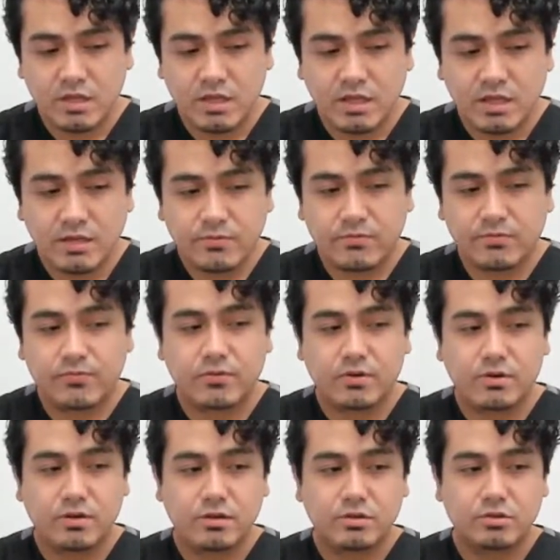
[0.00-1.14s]
if
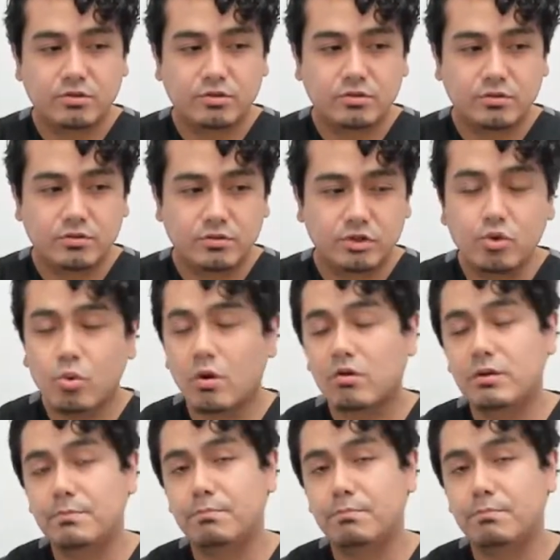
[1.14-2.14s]
you are in